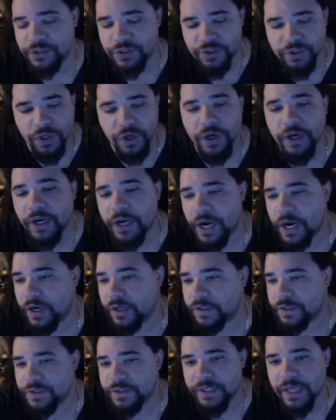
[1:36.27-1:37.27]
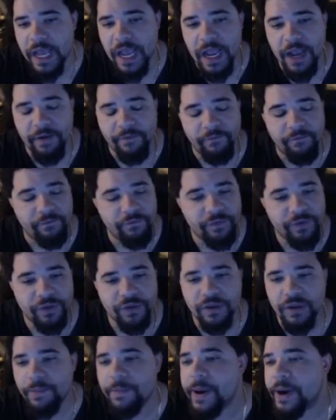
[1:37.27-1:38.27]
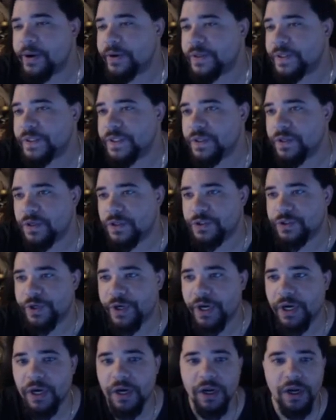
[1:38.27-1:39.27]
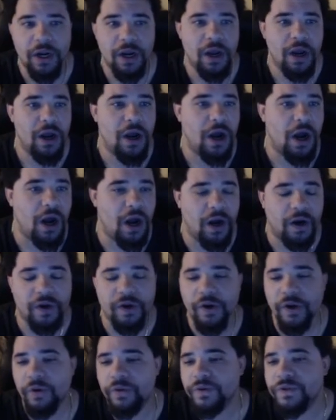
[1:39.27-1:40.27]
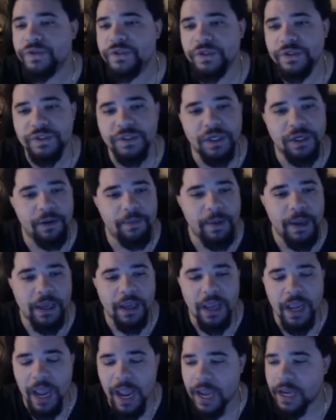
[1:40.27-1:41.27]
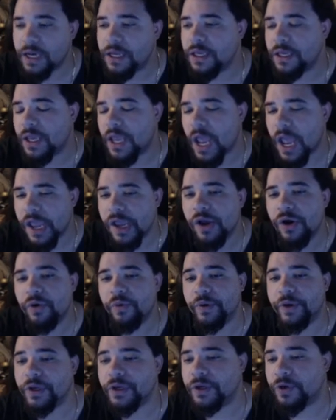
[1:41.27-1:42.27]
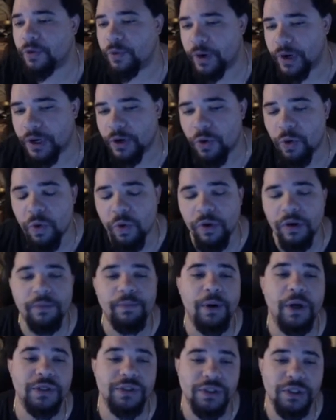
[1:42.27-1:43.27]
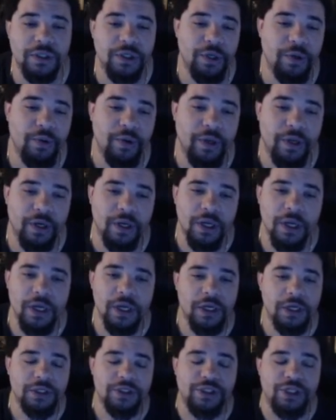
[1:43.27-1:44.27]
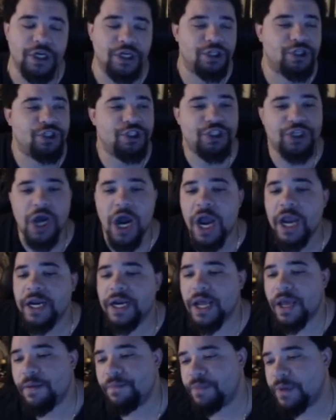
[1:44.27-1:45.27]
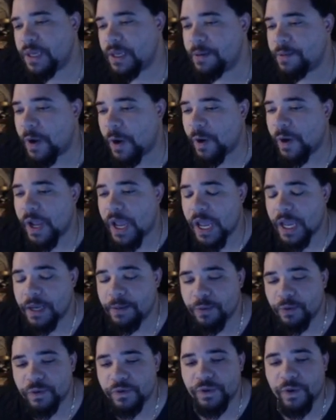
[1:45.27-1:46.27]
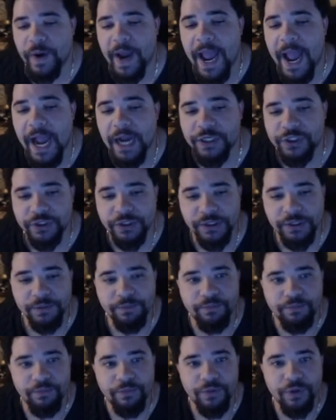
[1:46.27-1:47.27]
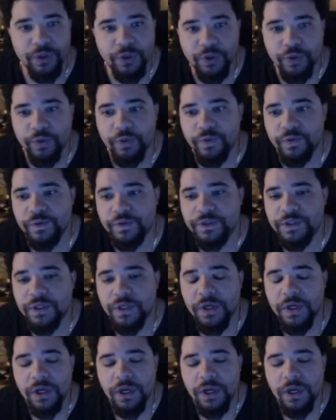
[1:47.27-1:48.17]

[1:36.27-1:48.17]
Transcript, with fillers: certain characters that have the merits in their crate. Hakuno is just gonna make any AoE Quick or Buster unit just shine and be able to actually use